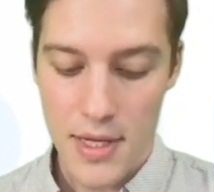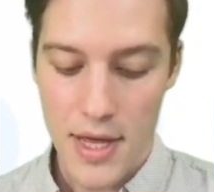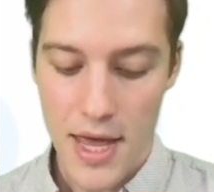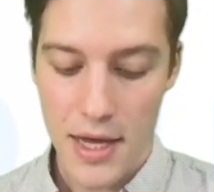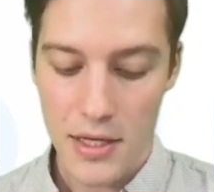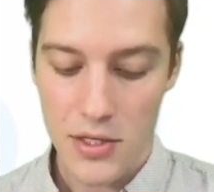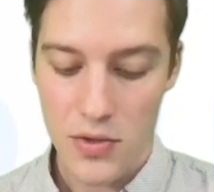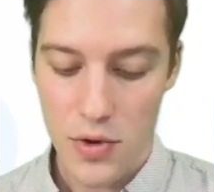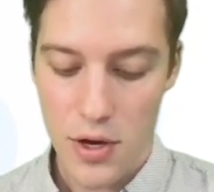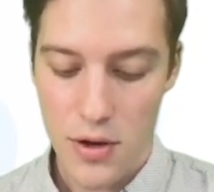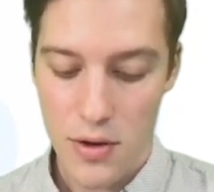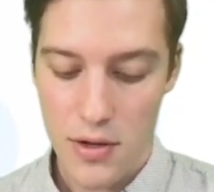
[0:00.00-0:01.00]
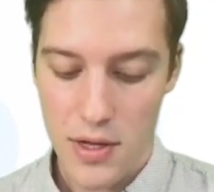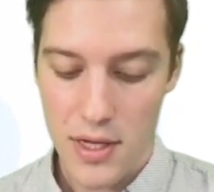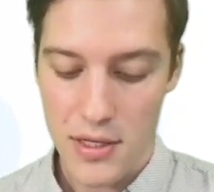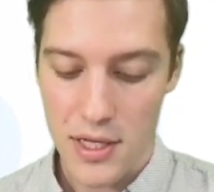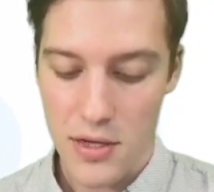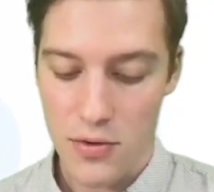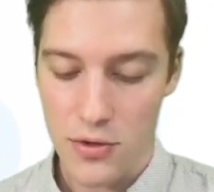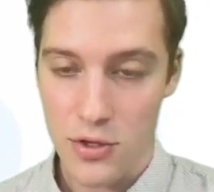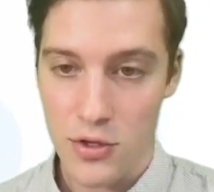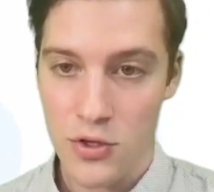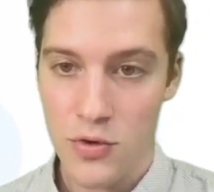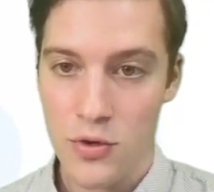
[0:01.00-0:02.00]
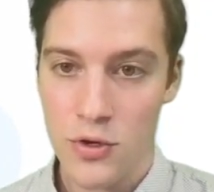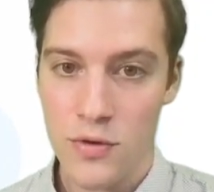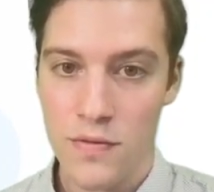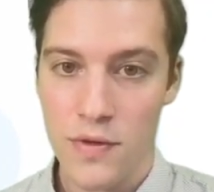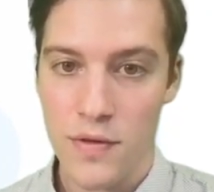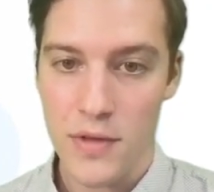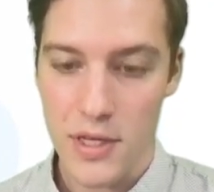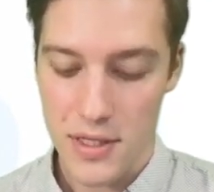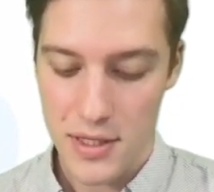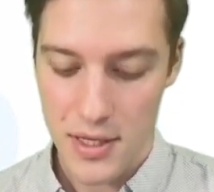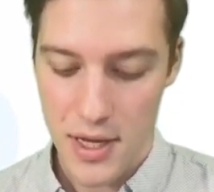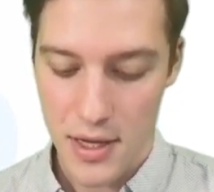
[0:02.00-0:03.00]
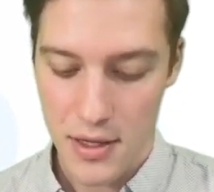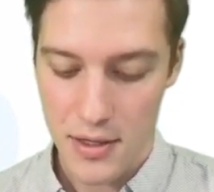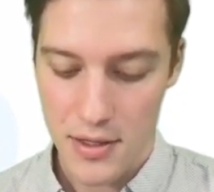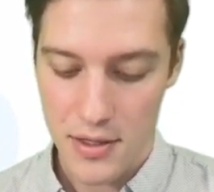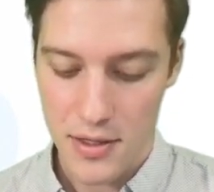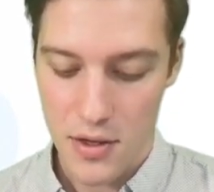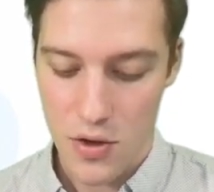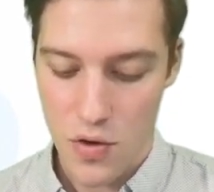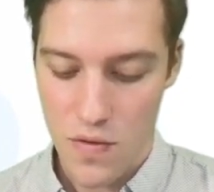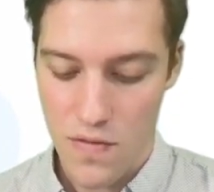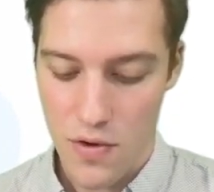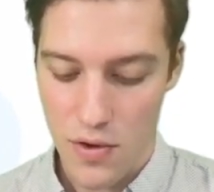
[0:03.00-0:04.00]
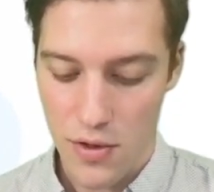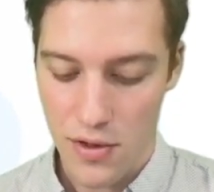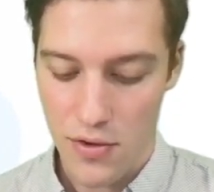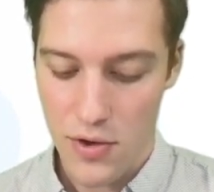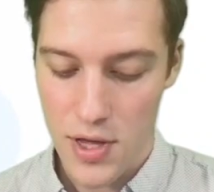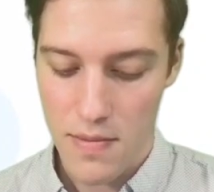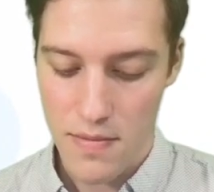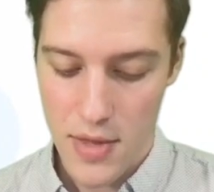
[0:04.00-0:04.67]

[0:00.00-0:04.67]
X squared is equal to 256 over 3.